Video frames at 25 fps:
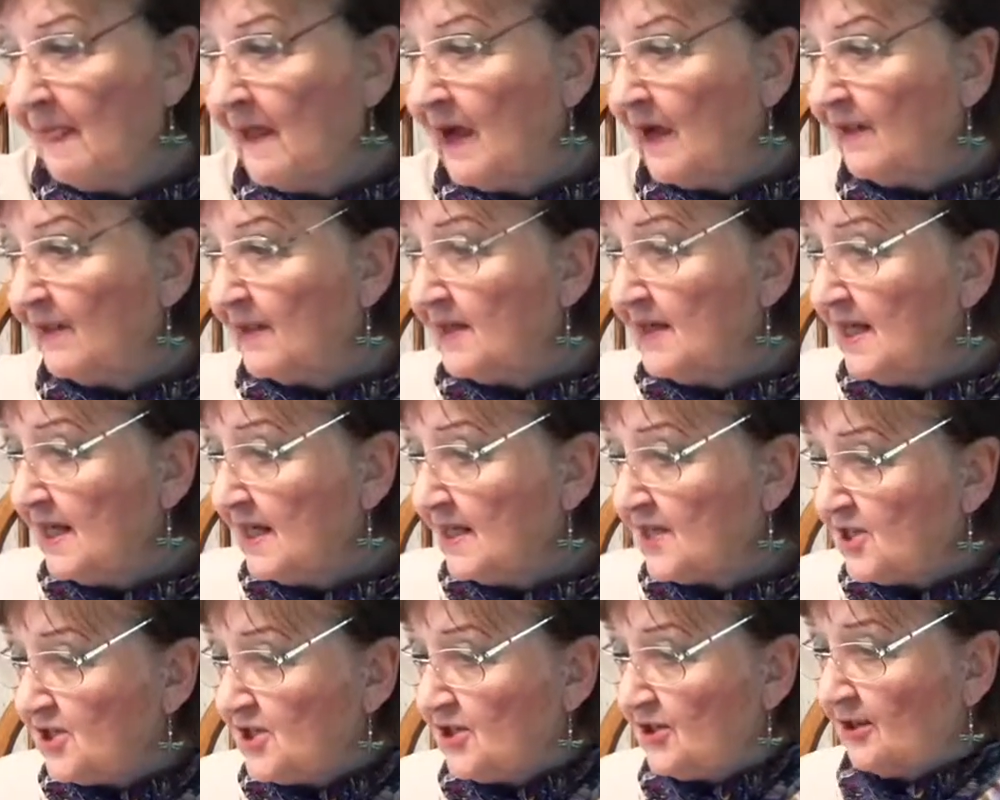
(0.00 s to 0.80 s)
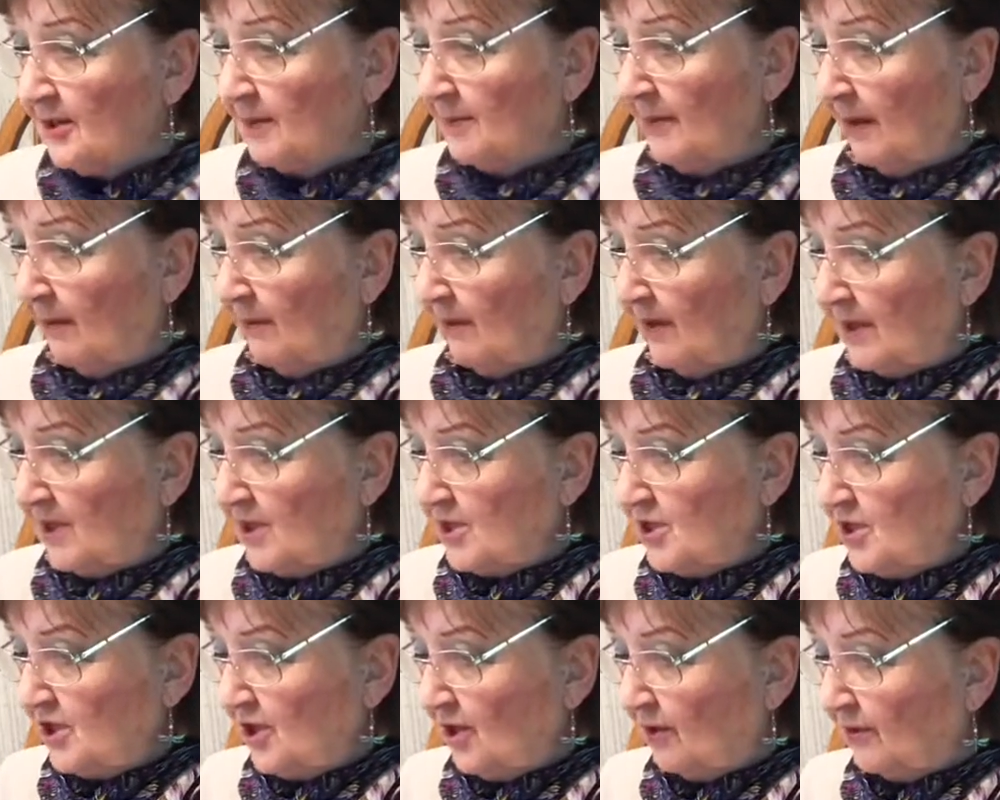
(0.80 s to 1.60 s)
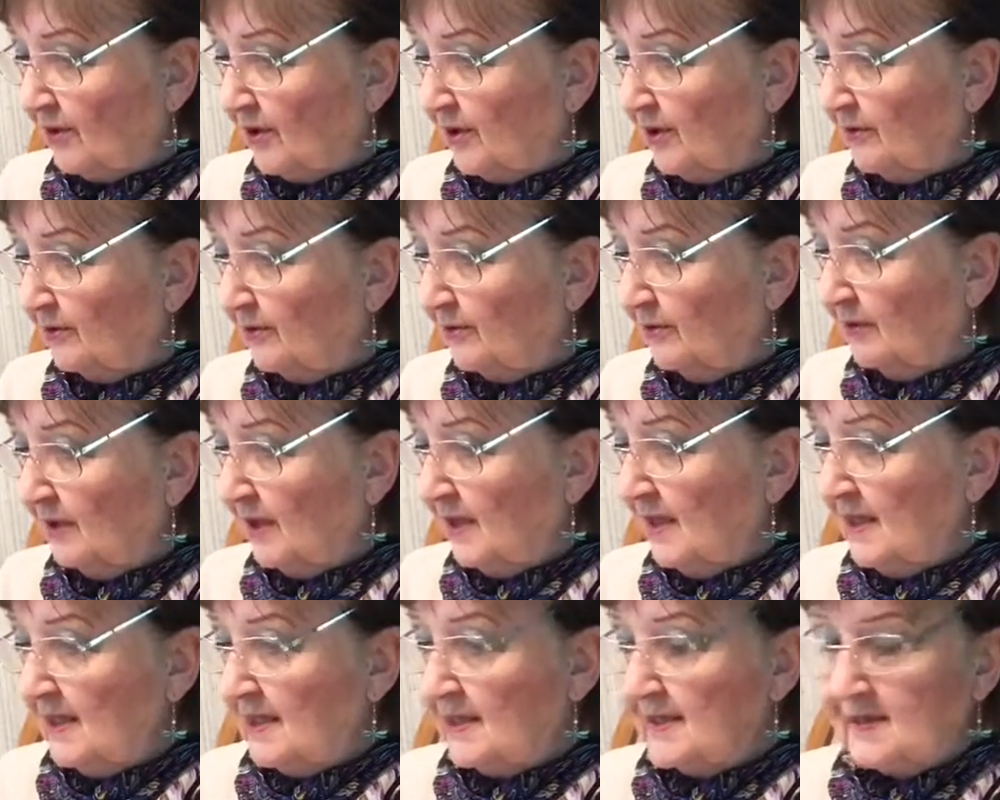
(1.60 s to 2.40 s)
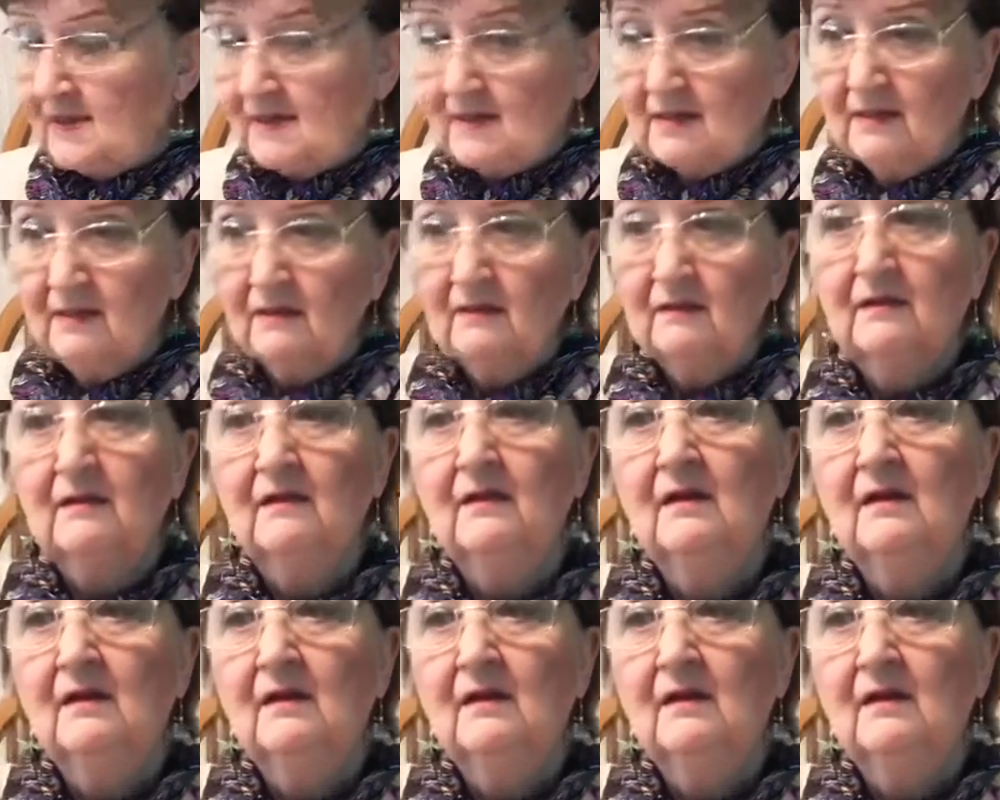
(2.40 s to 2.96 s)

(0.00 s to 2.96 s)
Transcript: Now, the next herb I want to show you is